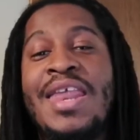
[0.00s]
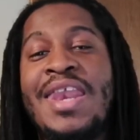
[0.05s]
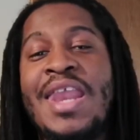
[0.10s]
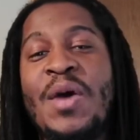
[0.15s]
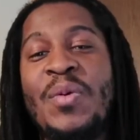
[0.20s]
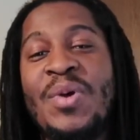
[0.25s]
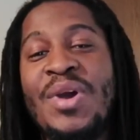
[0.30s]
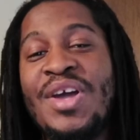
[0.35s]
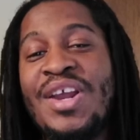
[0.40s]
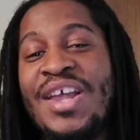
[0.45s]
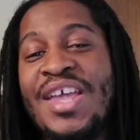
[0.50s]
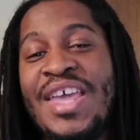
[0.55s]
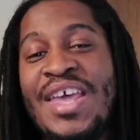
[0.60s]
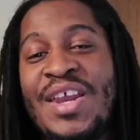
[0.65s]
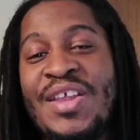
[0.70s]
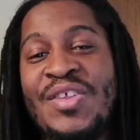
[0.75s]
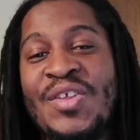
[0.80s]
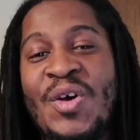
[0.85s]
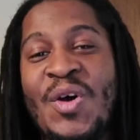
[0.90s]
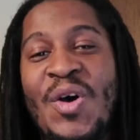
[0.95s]
now we're going to get
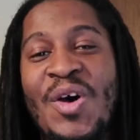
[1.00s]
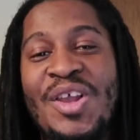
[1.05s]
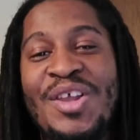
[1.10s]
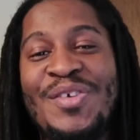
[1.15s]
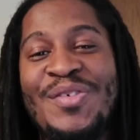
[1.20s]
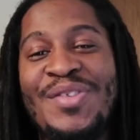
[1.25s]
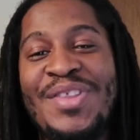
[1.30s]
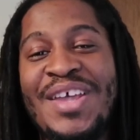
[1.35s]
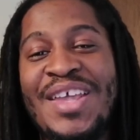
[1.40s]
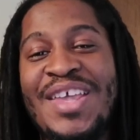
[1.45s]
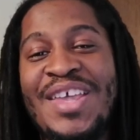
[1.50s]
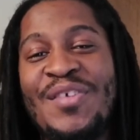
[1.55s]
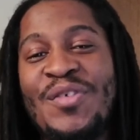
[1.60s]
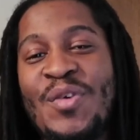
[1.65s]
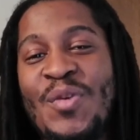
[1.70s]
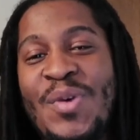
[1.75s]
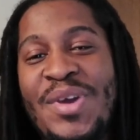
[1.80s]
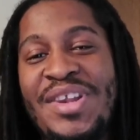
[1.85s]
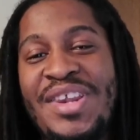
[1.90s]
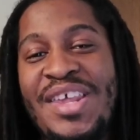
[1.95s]
into all of the
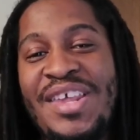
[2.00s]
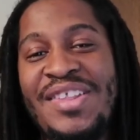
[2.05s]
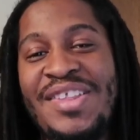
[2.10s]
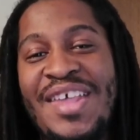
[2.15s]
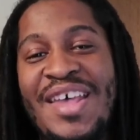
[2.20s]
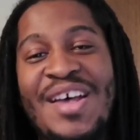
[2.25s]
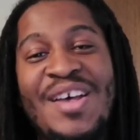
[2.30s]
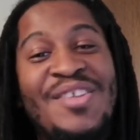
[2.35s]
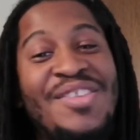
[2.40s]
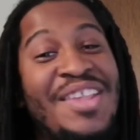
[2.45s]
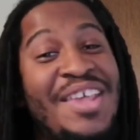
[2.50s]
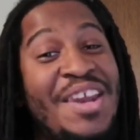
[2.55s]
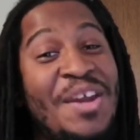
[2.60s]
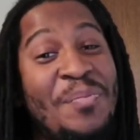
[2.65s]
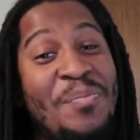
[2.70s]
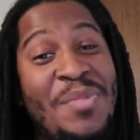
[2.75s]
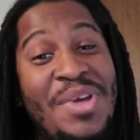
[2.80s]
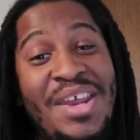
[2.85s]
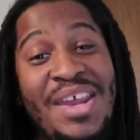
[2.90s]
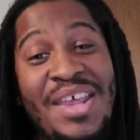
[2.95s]
giveaway details in a
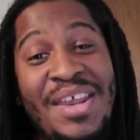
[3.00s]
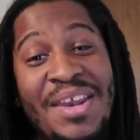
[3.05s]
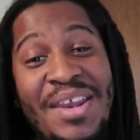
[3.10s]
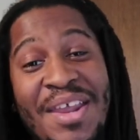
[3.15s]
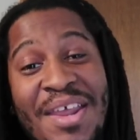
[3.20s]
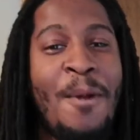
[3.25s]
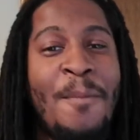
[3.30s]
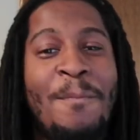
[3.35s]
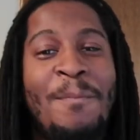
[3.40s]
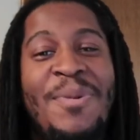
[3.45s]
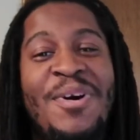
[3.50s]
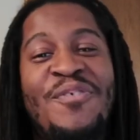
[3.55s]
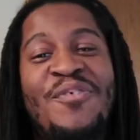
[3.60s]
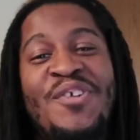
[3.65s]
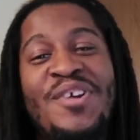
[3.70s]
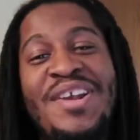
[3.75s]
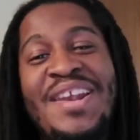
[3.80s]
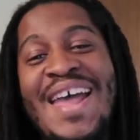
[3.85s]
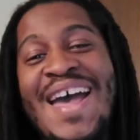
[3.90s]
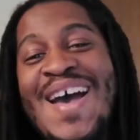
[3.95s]
minute. But
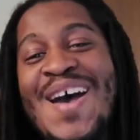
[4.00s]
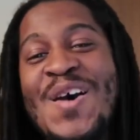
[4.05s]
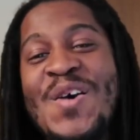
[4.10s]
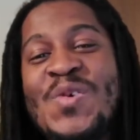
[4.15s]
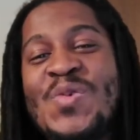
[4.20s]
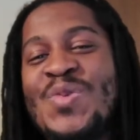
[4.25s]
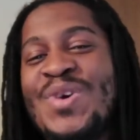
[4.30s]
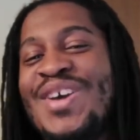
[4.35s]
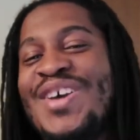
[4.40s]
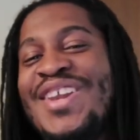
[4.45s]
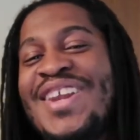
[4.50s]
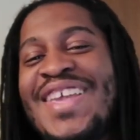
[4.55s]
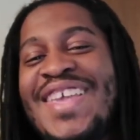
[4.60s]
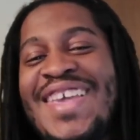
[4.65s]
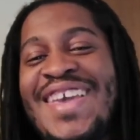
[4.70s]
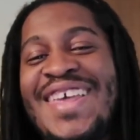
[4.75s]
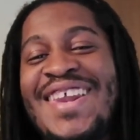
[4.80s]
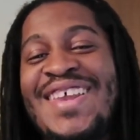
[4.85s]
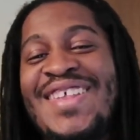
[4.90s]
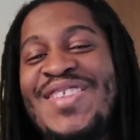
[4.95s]
for now, we're going to
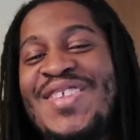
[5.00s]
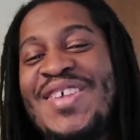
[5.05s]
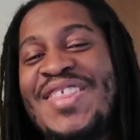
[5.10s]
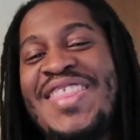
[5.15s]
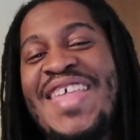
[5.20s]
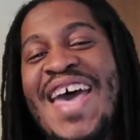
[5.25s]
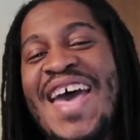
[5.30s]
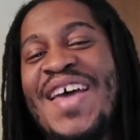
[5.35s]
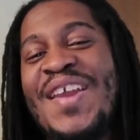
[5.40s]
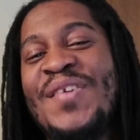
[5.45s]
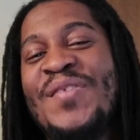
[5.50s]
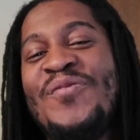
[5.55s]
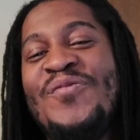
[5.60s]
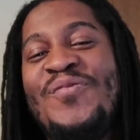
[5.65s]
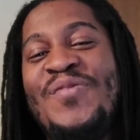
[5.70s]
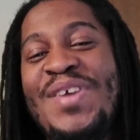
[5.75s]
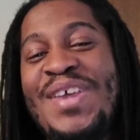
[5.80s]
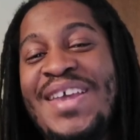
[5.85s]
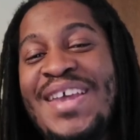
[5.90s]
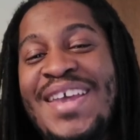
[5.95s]
get into that
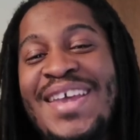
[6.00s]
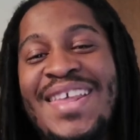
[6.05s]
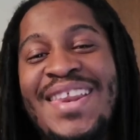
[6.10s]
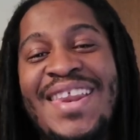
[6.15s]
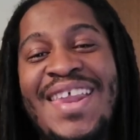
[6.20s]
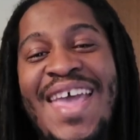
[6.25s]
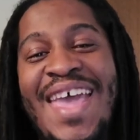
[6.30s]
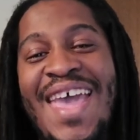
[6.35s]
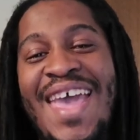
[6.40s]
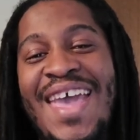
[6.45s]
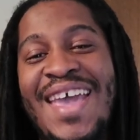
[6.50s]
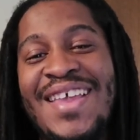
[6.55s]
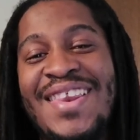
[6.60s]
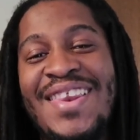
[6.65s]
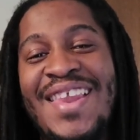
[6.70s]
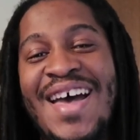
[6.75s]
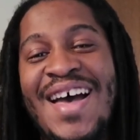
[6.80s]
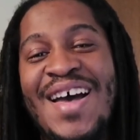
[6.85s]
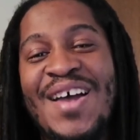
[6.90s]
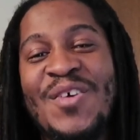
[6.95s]
vegan
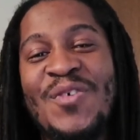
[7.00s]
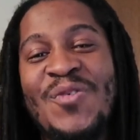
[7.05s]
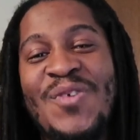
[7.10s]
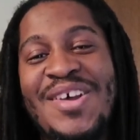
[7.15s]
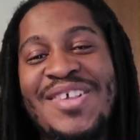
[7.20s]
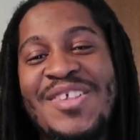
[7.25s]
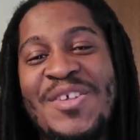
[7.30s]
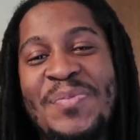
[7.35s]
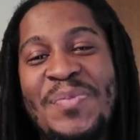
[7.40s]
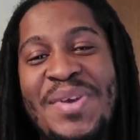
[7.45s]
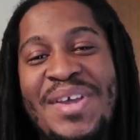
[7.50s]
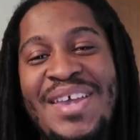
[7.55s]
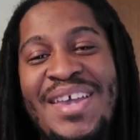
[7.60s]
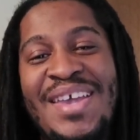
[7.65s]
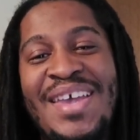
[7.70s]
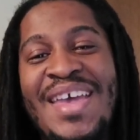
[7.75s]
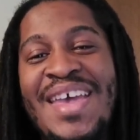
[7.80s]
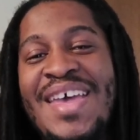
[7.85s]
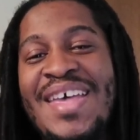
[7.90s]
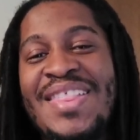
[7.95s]
eggnog
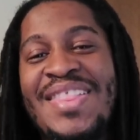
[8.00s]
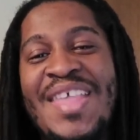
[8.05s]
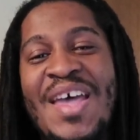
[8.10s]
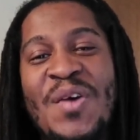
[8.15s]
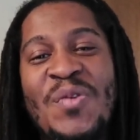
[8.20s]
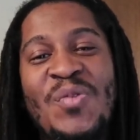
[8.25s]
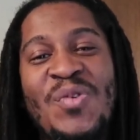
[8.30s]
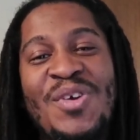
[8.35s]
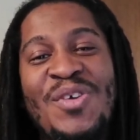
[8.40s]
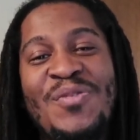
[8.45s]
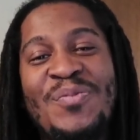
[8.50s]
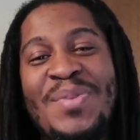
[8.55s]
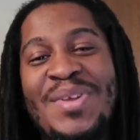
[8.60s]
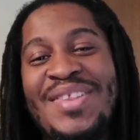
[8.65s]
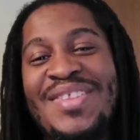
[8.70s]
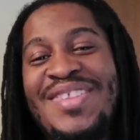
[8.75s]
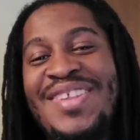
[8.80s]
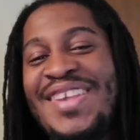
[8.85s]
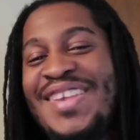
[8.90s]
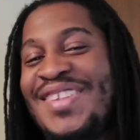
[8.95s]
recipe that we've
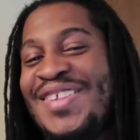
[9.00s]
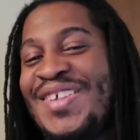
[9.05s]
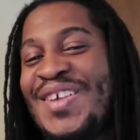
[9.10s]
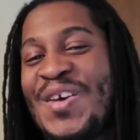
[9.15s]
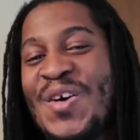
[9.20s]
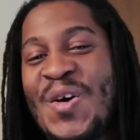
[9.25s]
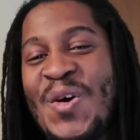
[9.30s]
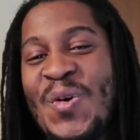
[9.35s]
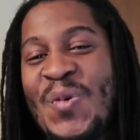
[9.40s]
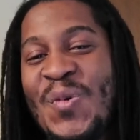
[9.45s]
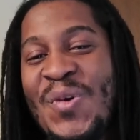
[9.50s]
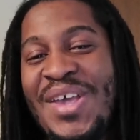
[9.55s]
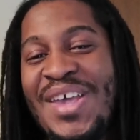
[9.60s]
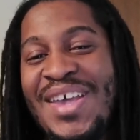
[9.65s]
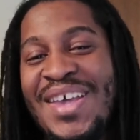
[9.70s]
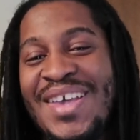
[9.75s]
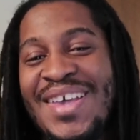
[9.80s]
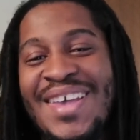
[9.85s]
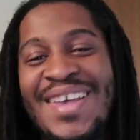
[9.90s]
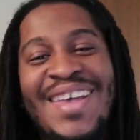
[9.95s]
been teasing all
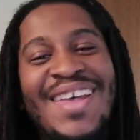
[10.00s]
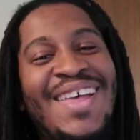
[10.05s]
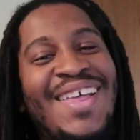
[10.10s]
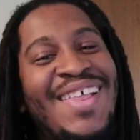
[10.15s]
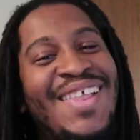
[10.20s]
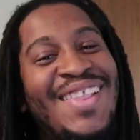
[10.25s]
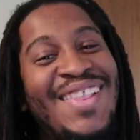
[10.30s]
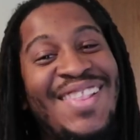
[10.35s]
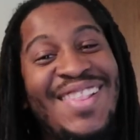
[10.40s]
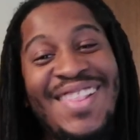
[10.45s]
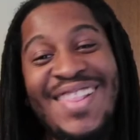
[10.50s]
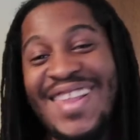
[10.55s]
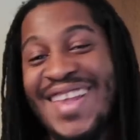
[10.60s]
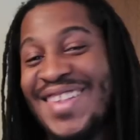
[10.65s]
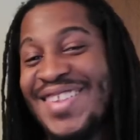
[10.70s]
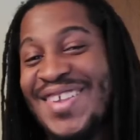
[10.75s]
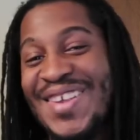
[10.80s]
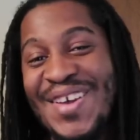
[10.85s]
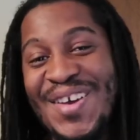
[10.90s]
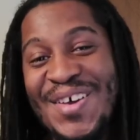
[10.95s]
week.
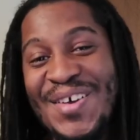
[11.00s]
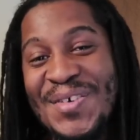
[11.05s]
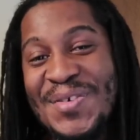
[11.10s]
Let's go.